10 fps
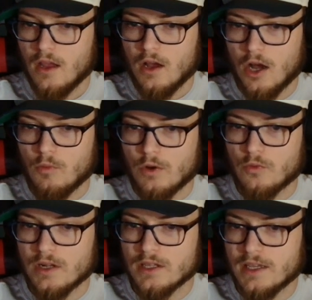What
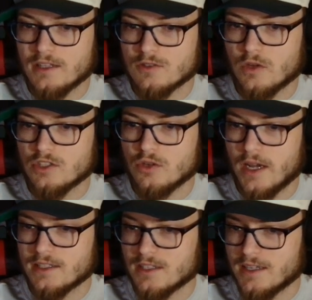really is what you
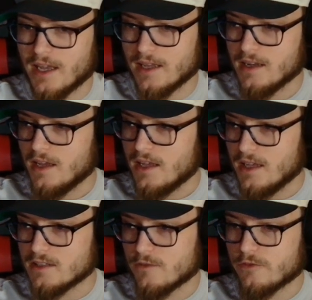guys can get
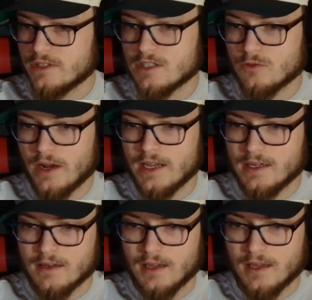is the freezing
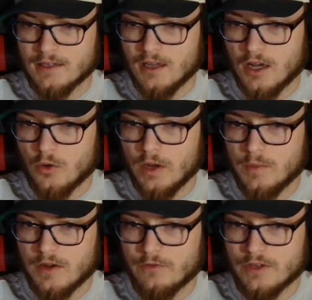rain, and quite a
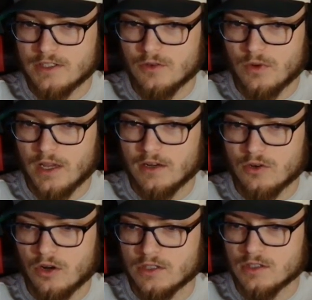bit of freezing rain
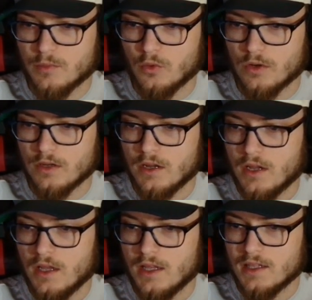across the board
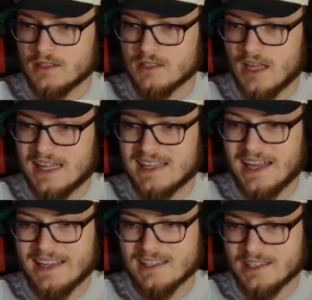is
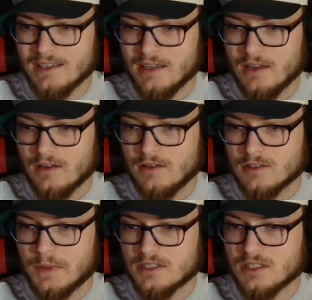likely,
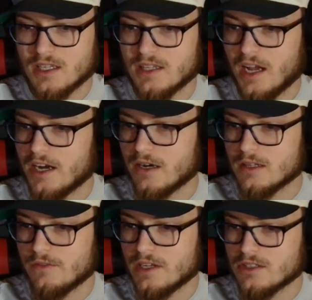especially in the higher
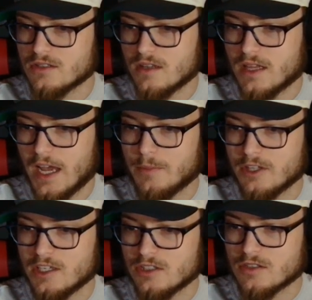elevations of the
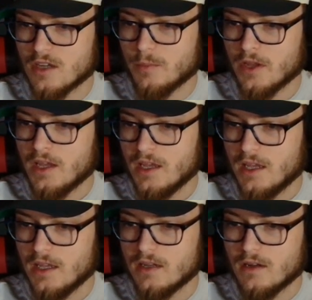Appalachians up
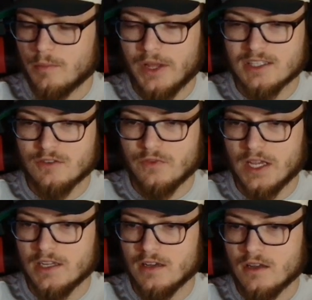in
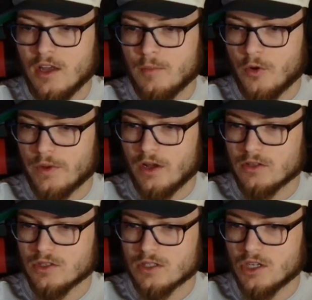Pennsylvania. But we
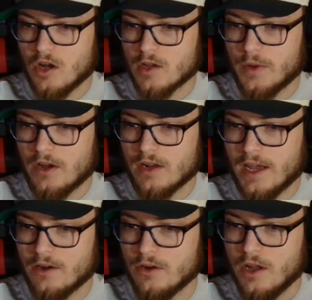also can talk about
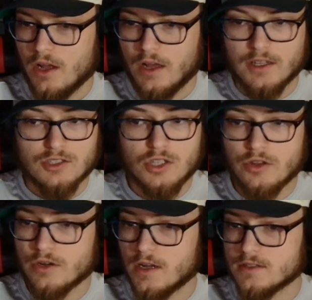how
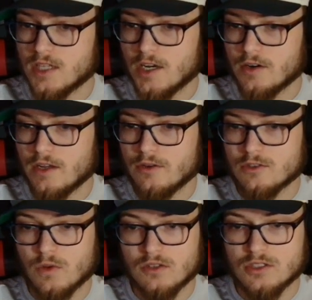southern Ontario, as
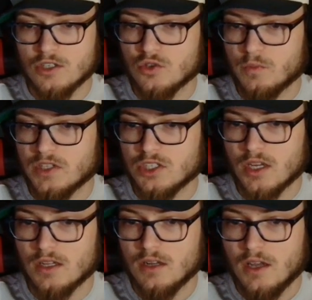well as central
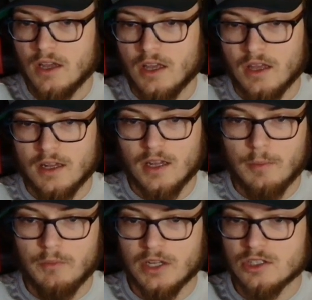Michigan and
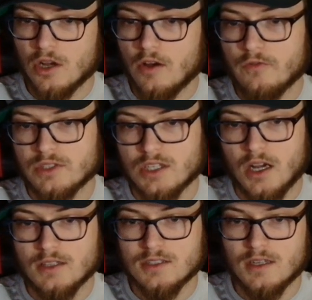much of
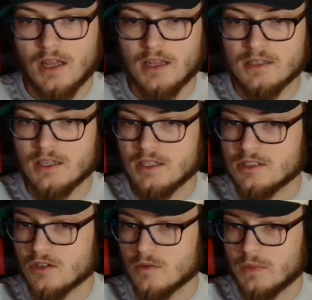Wisconsin and
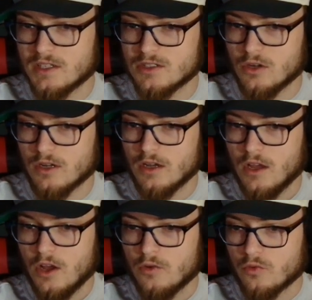eastern Minnesota
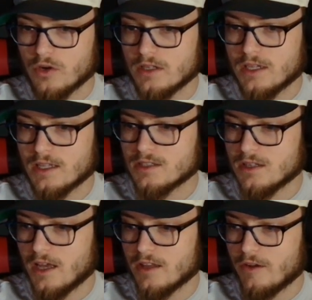really gets a
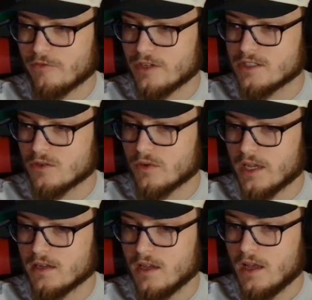lot of that freezing rain.